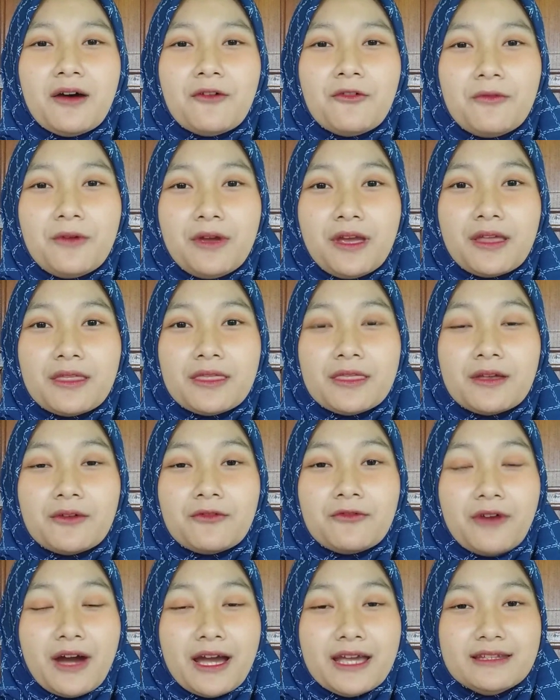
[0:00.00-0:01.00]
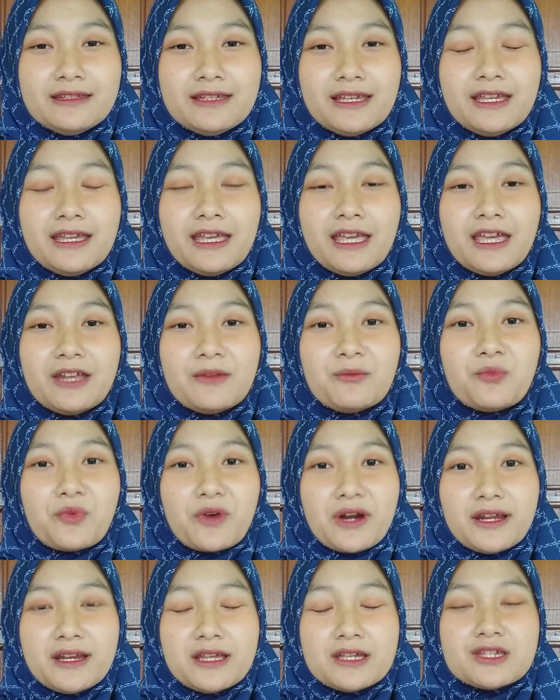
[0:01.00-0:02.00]
with fighting in
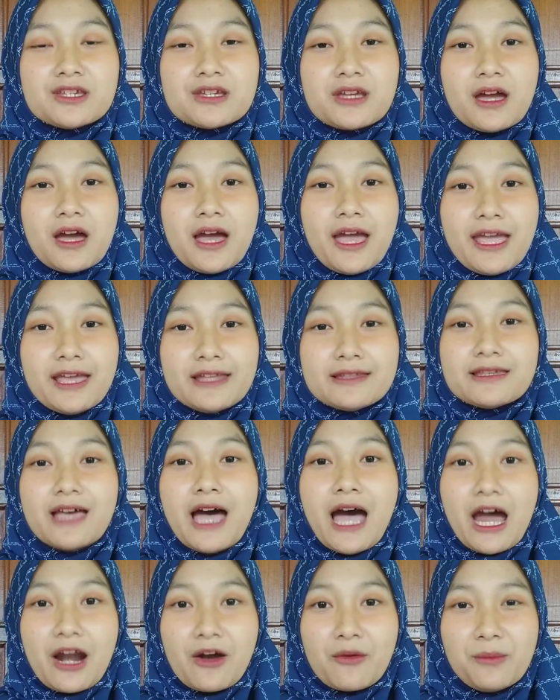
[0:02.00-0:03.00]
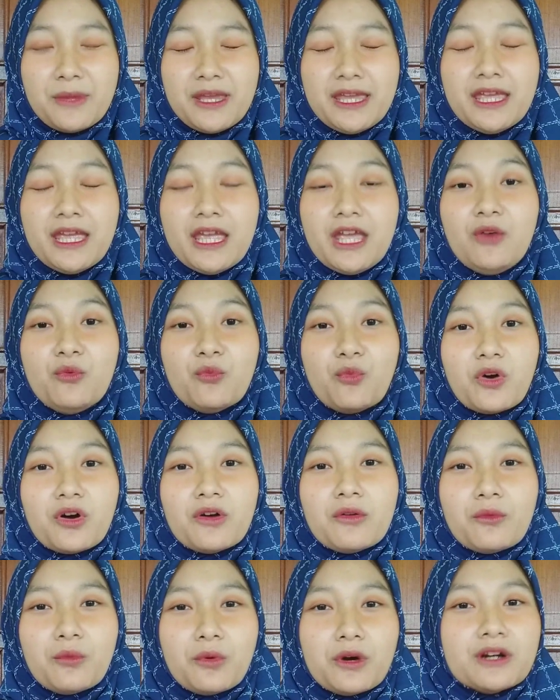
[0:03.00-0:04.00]
British 8th Army in
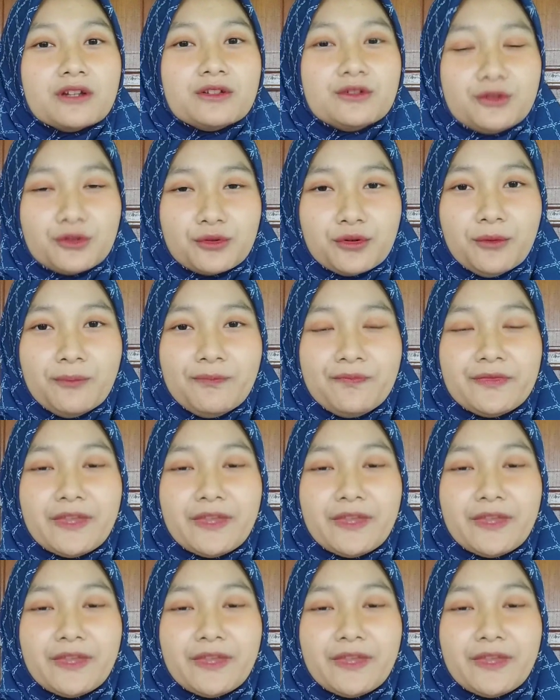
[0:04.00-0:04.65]
World War II,